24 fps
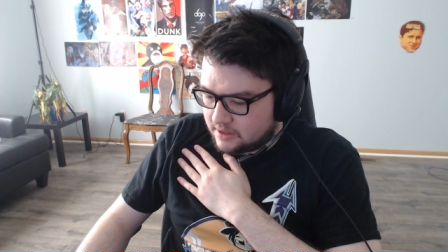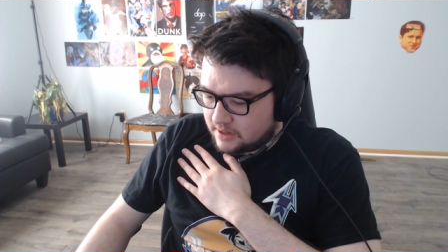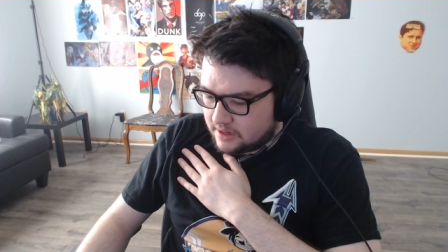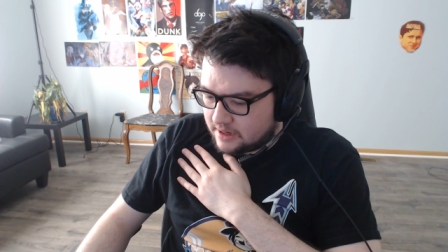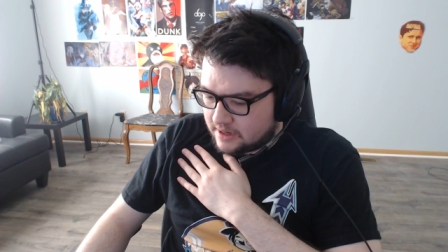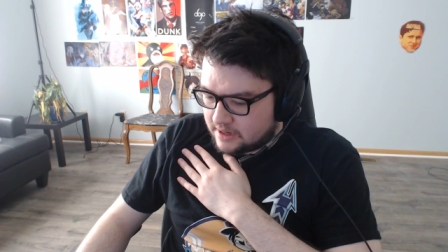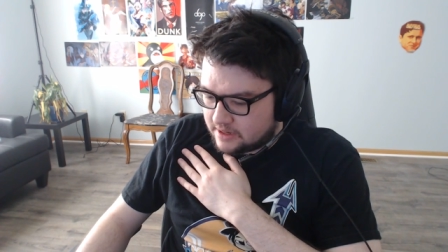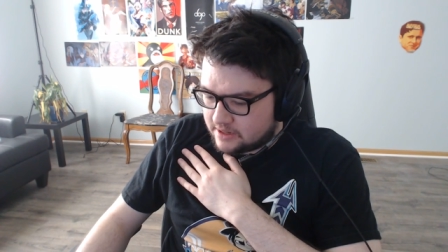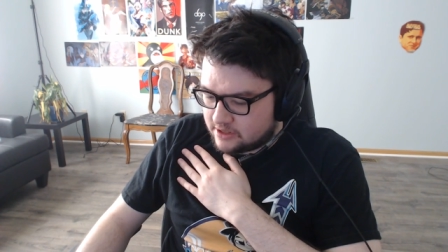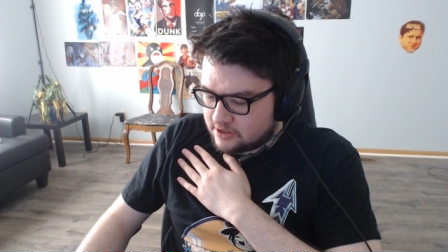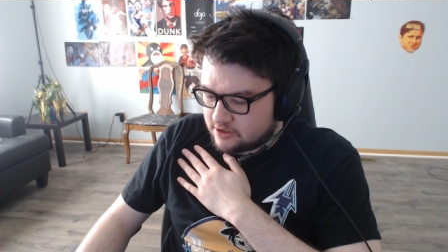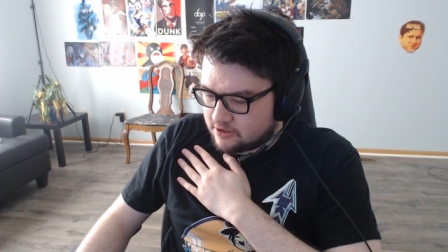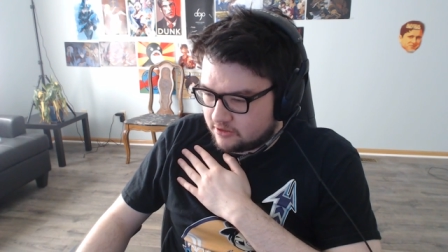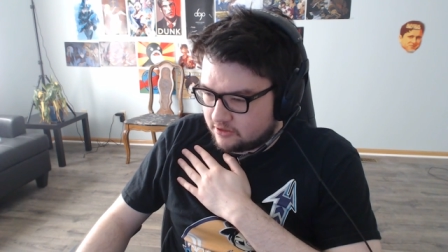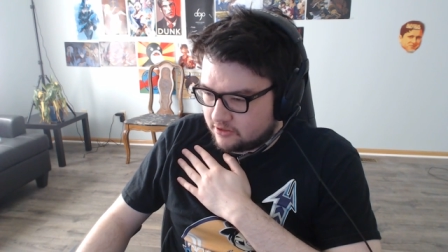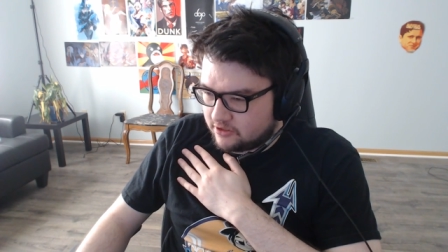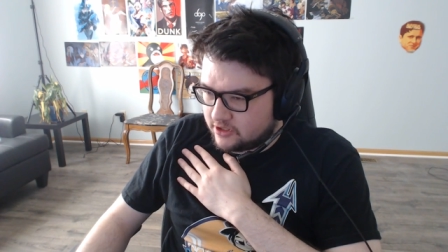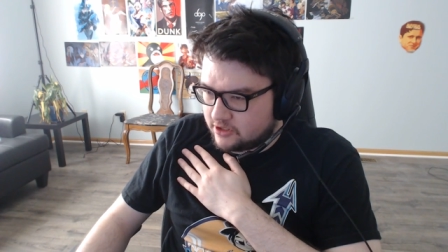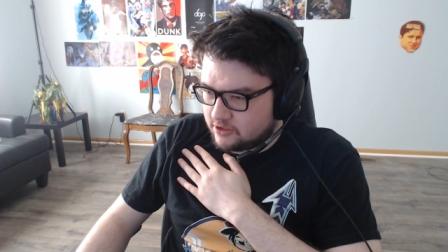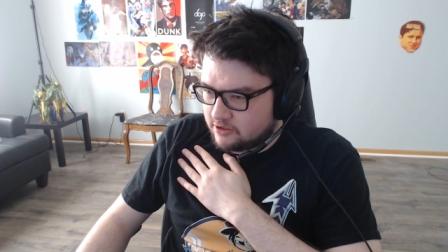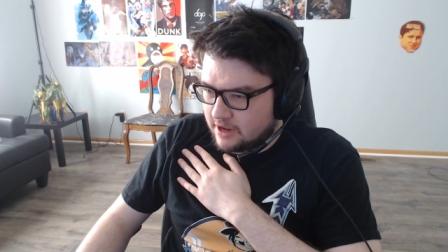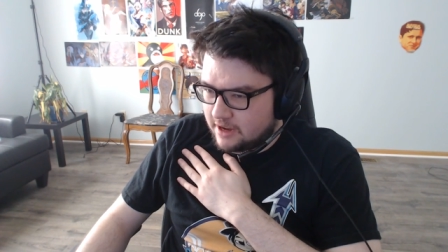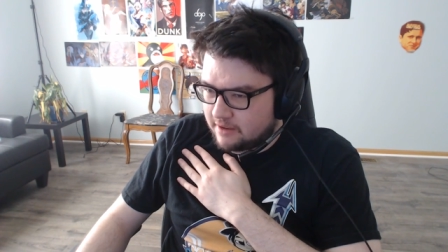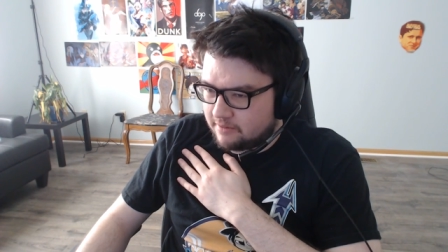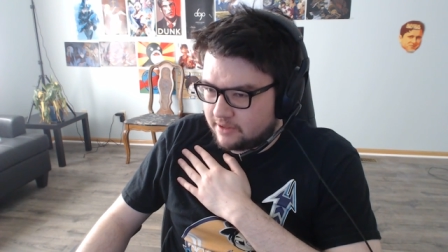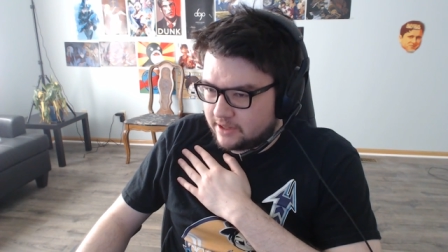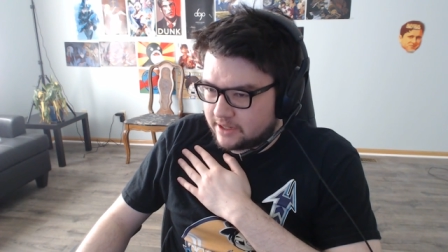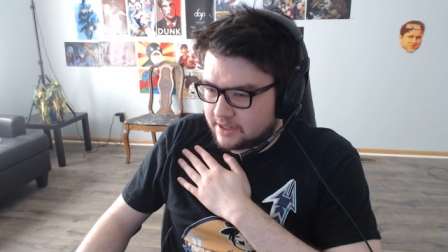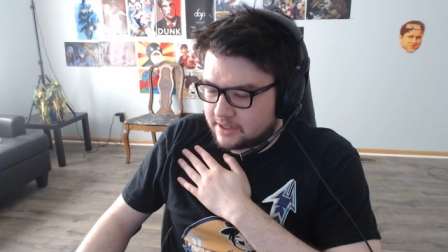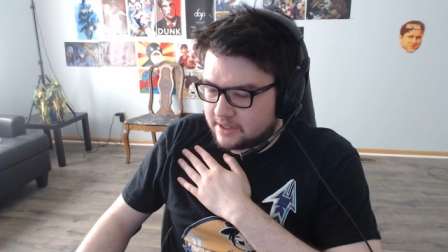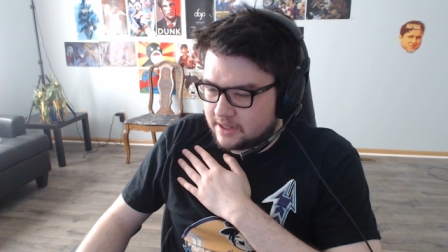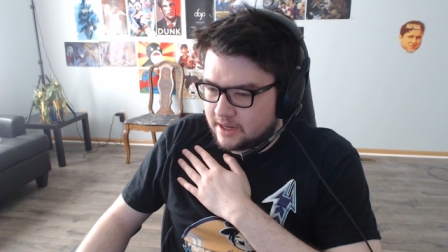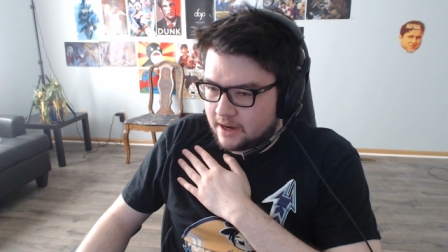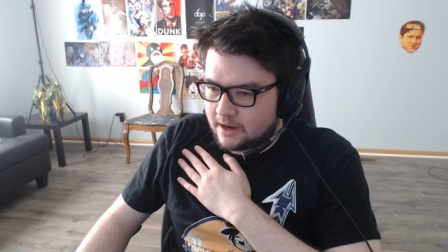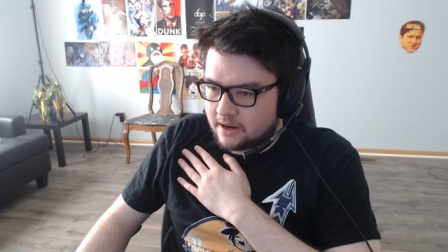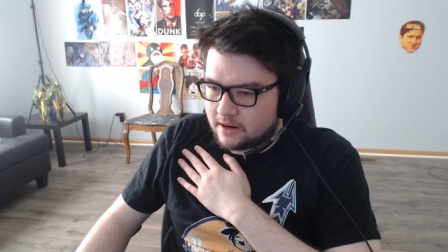and you have like
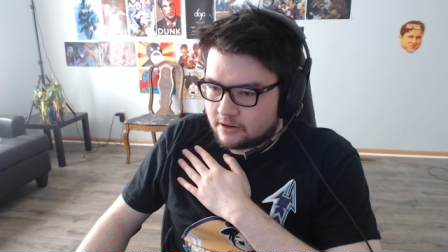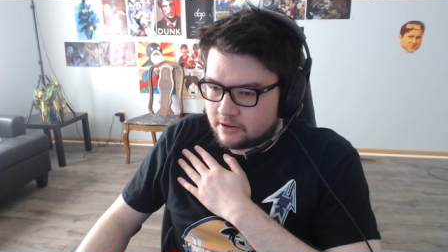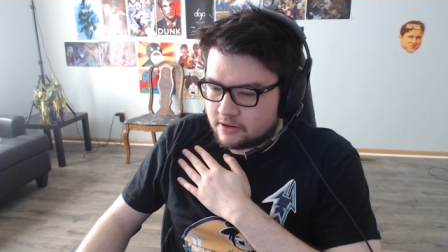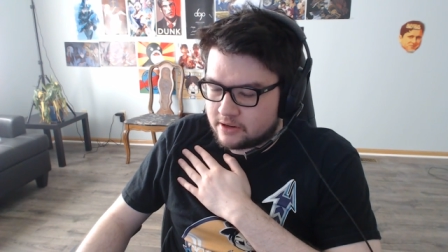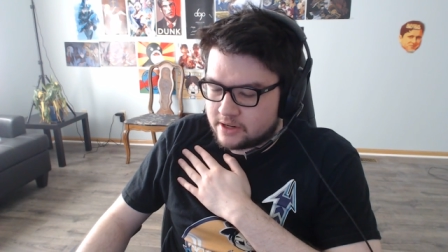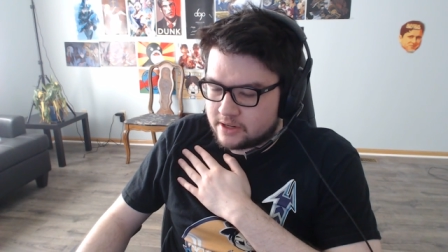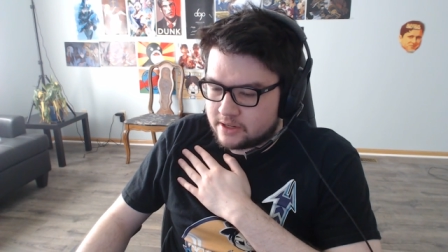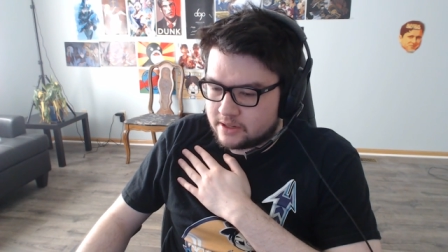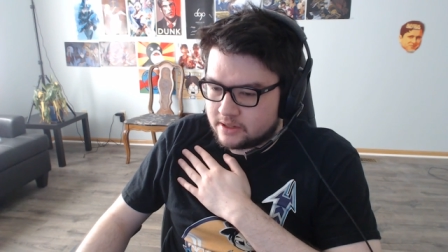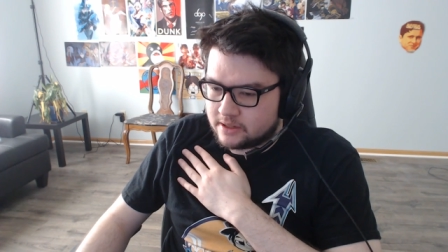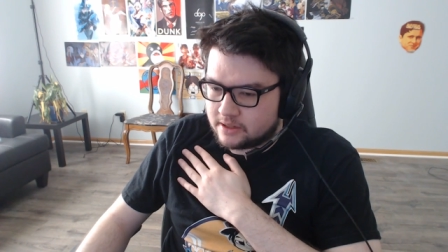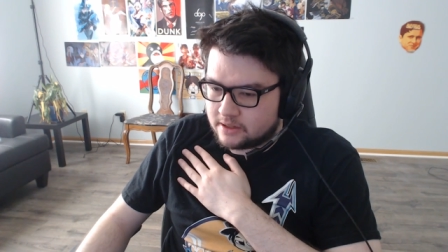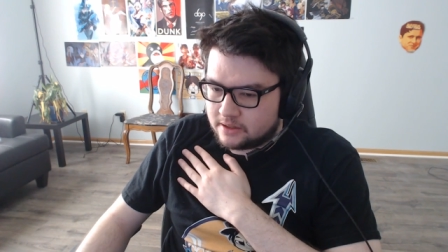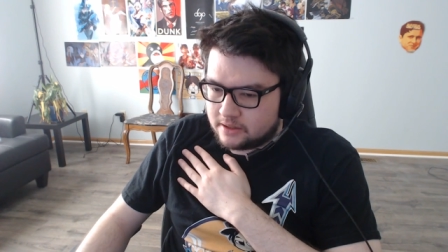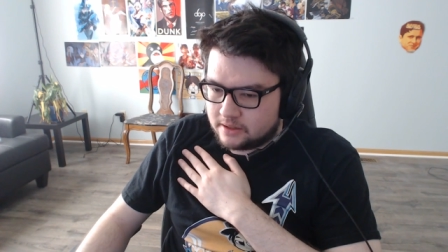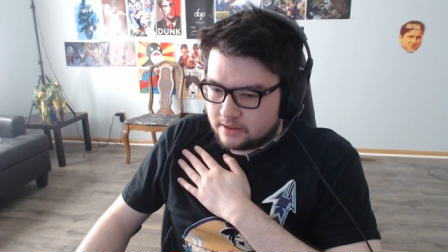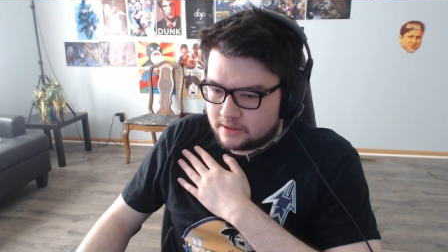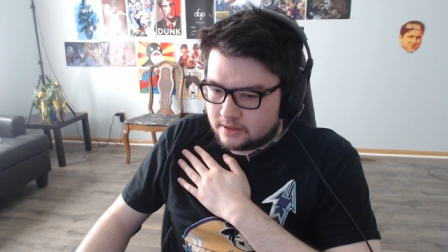diarrhea,